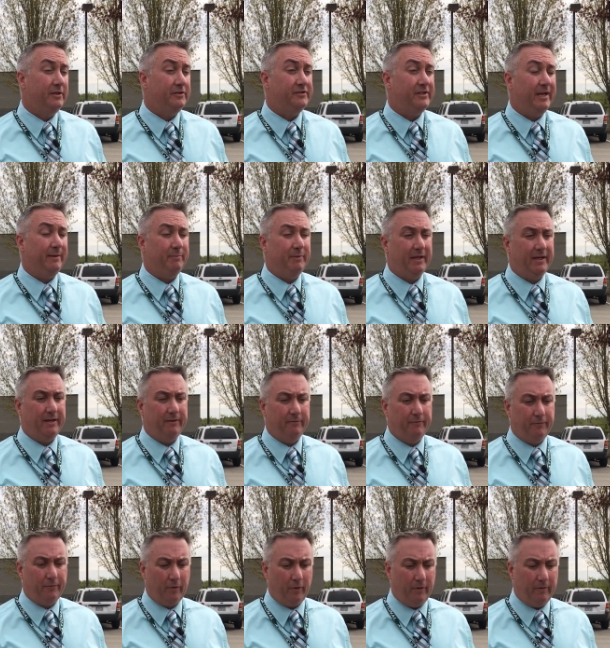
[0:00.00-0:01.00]
Same thing
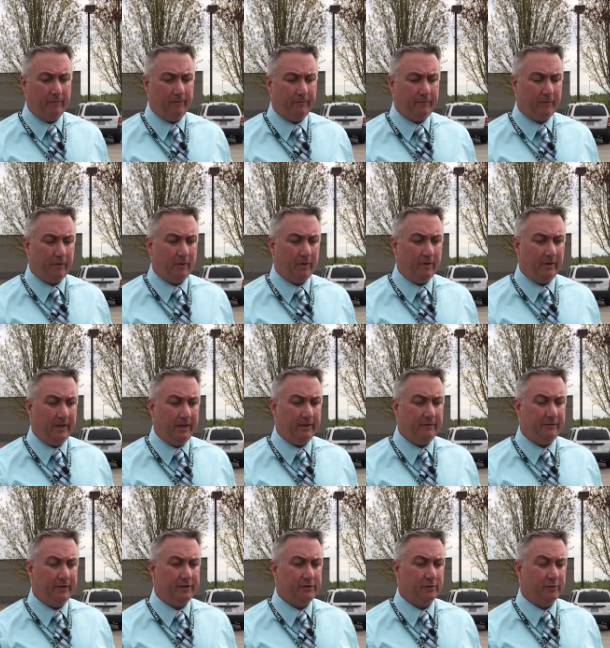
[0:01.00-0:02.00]
for
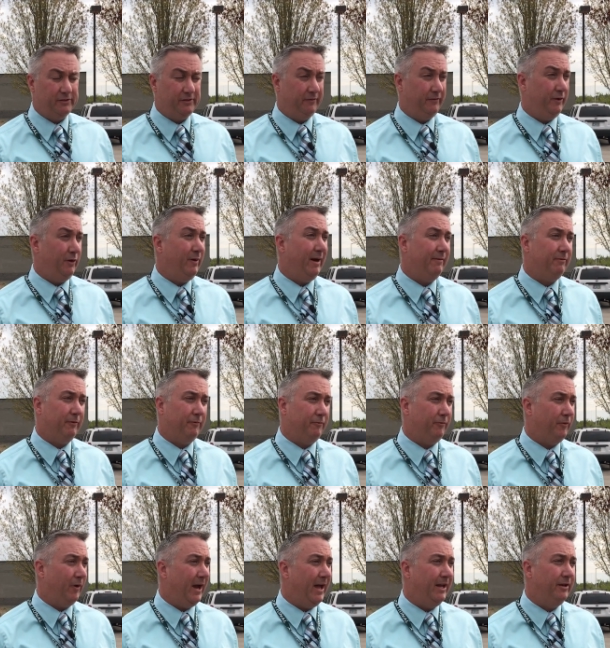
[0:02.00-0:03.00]
individuals. If you have a
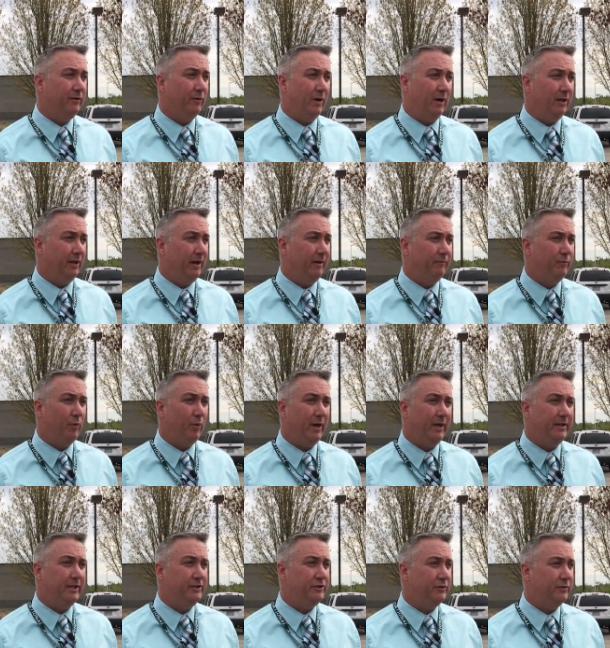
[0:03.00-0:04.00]
friend or a loved
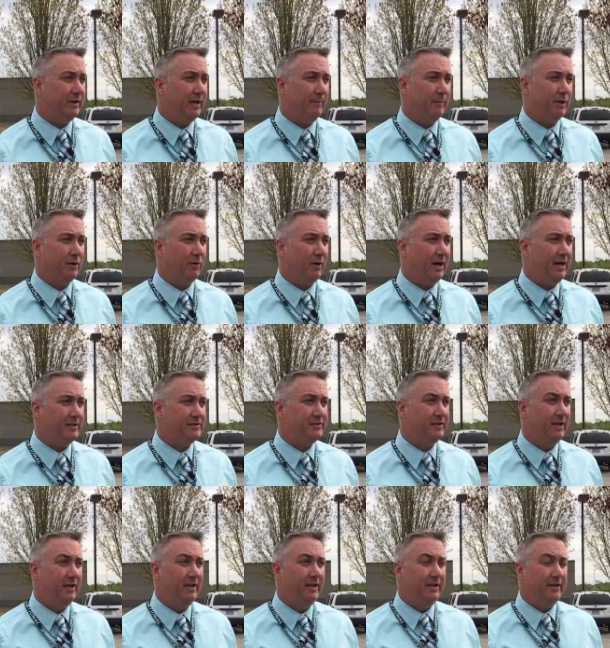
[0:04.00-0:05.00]
one that you come across
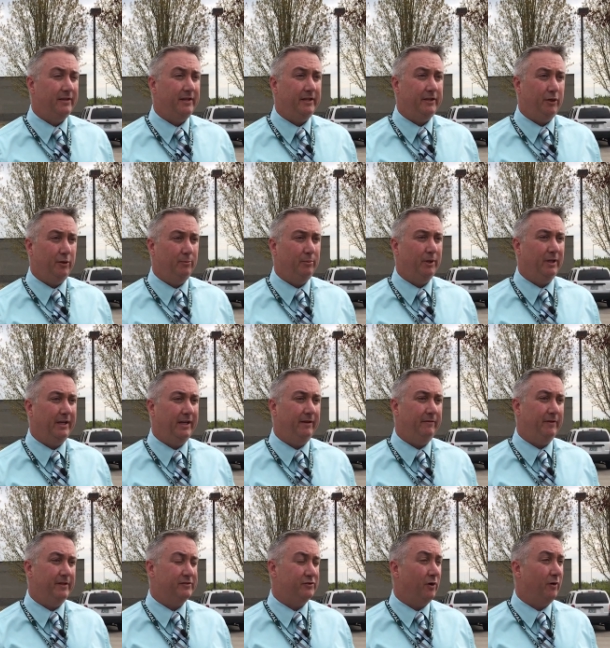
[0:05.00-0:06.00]
that you
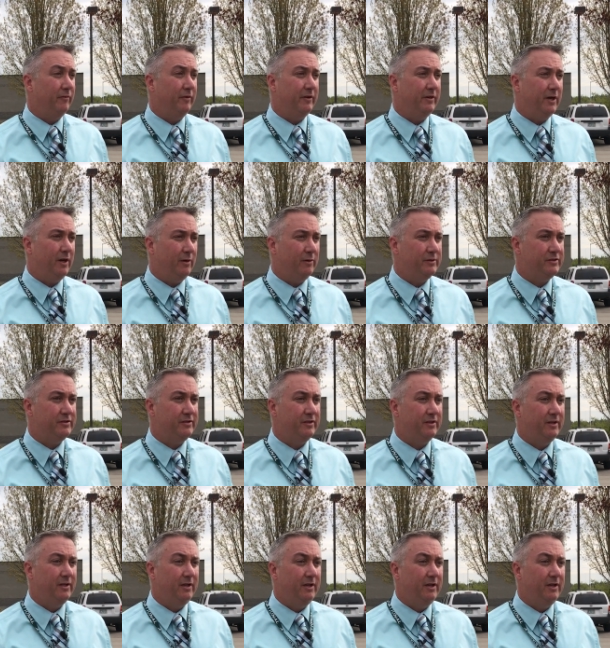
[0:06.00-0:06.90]
believe is overdosed,